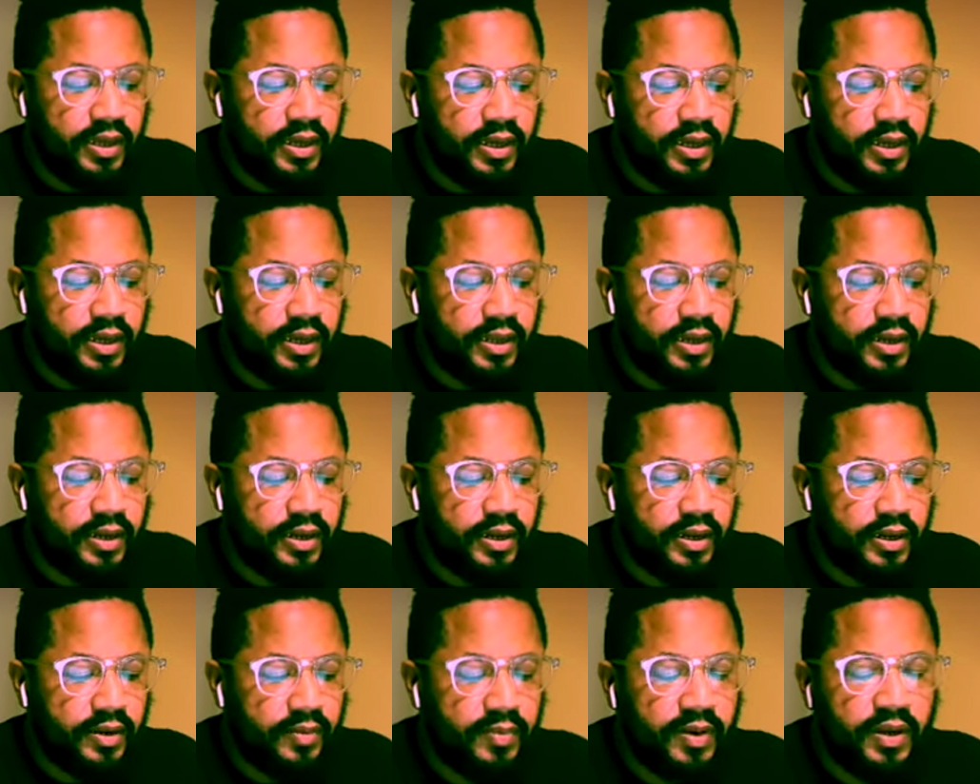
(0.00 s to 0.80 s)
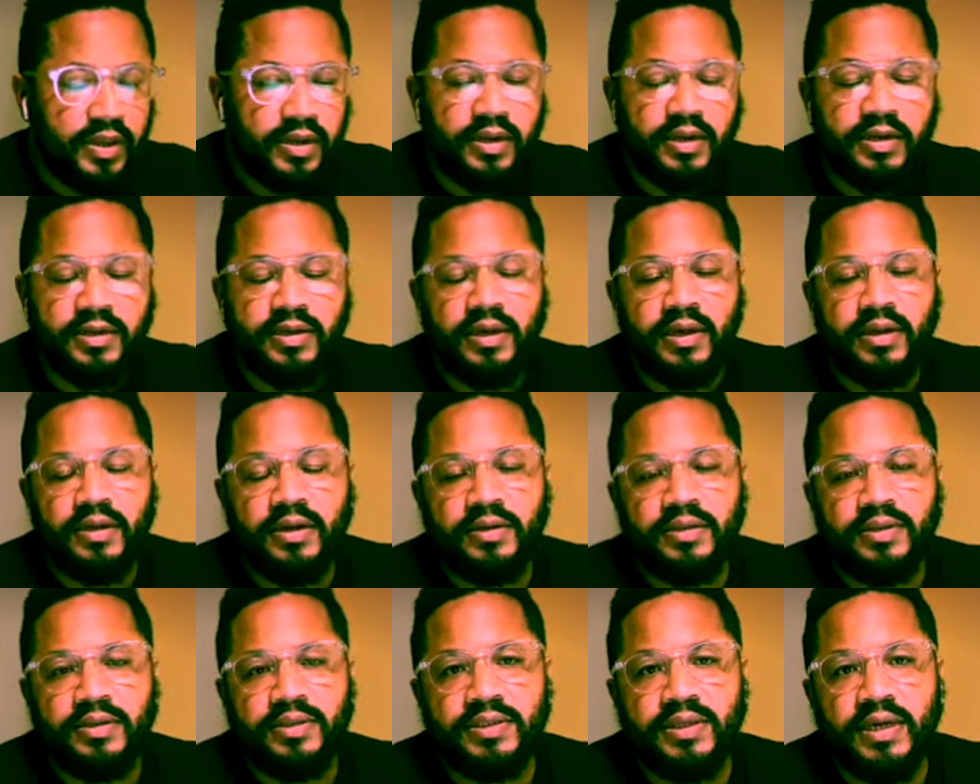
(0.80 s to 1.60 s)
and um, and, the, and
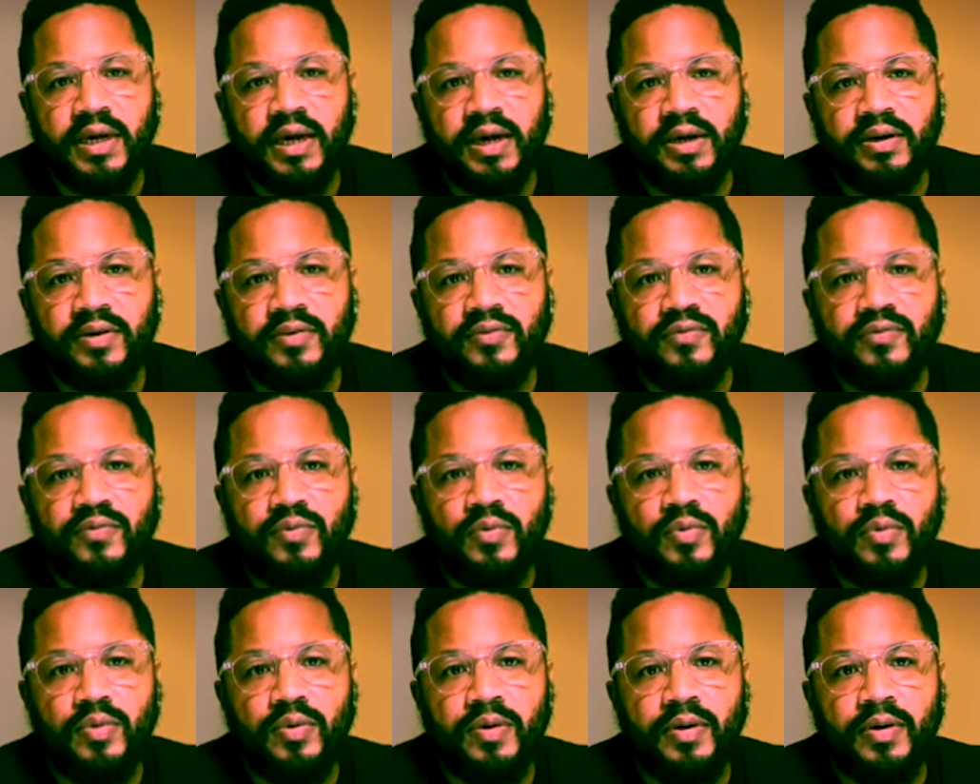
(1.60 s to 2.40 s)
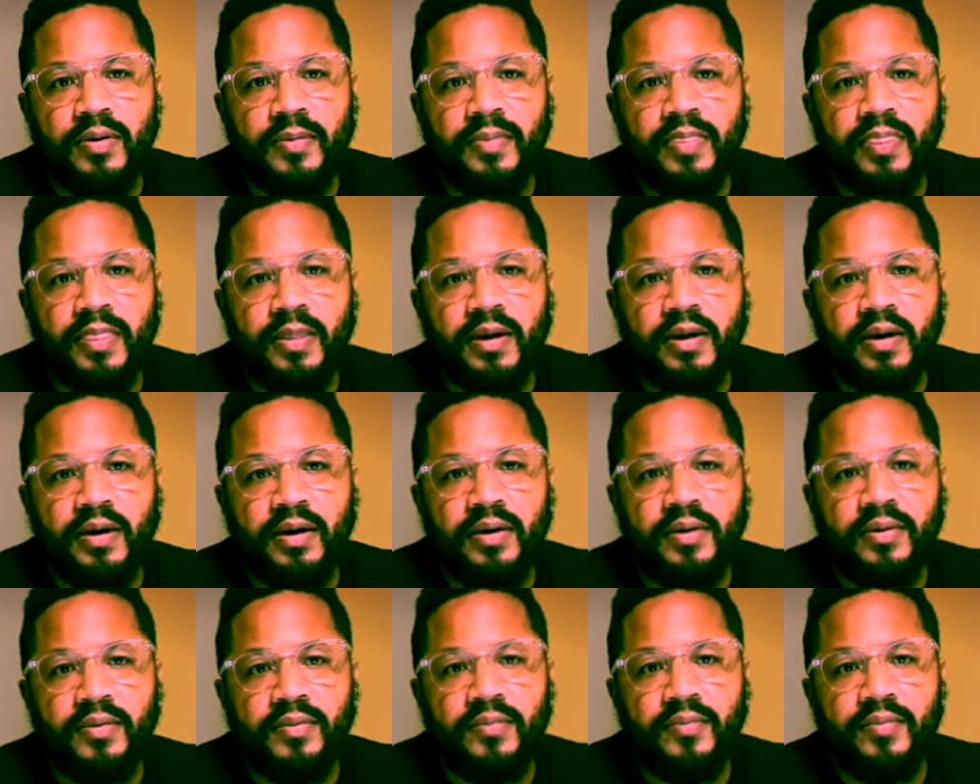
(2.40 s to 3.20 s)
the desire for
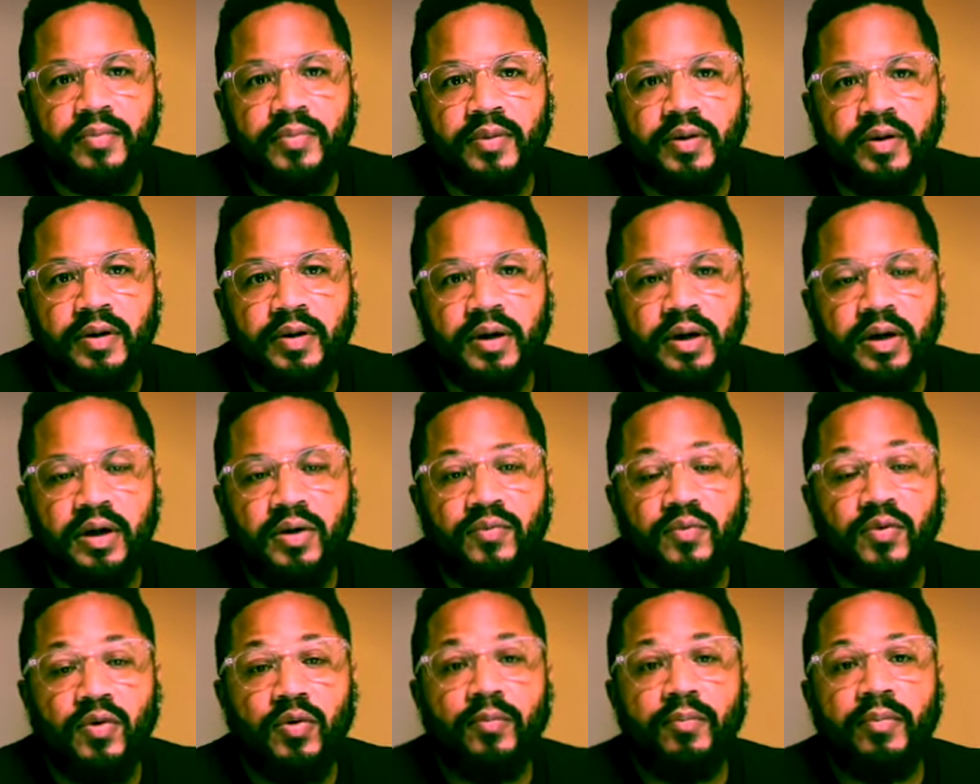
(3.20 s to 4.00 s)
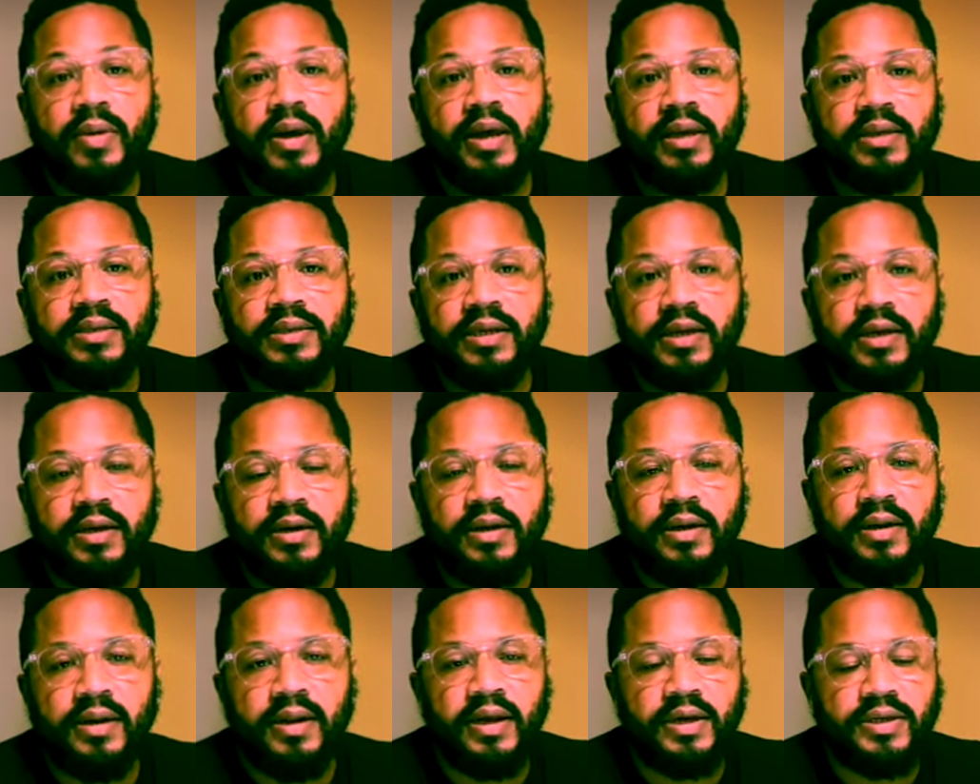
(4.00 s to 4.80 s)
um, a, a, romantic
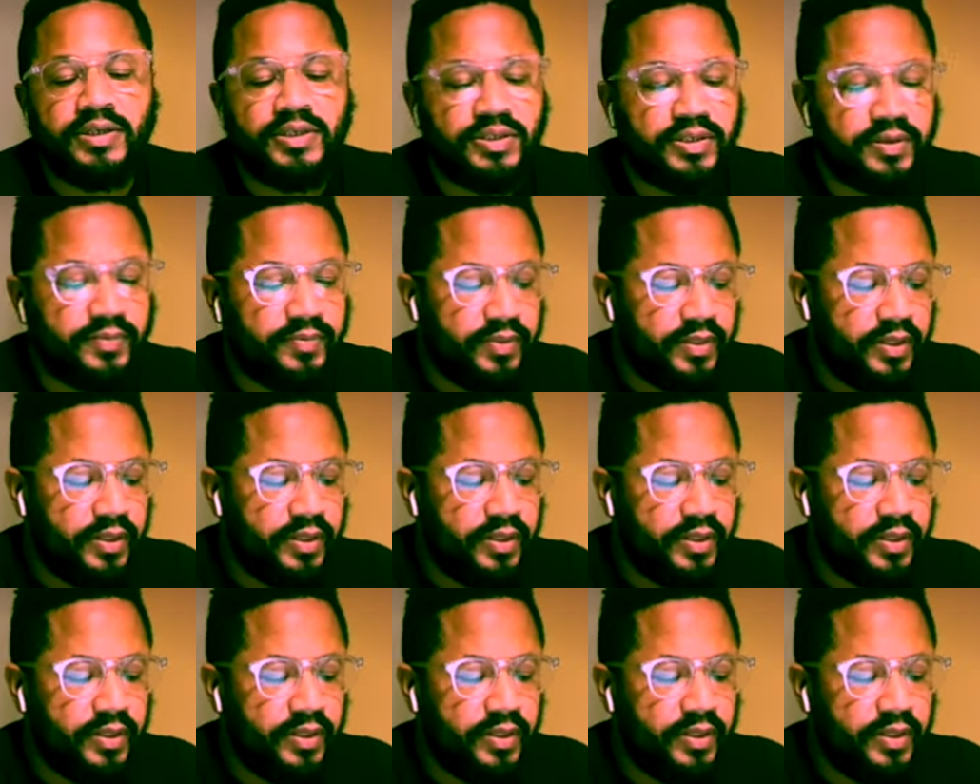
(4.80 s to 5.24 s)
connection.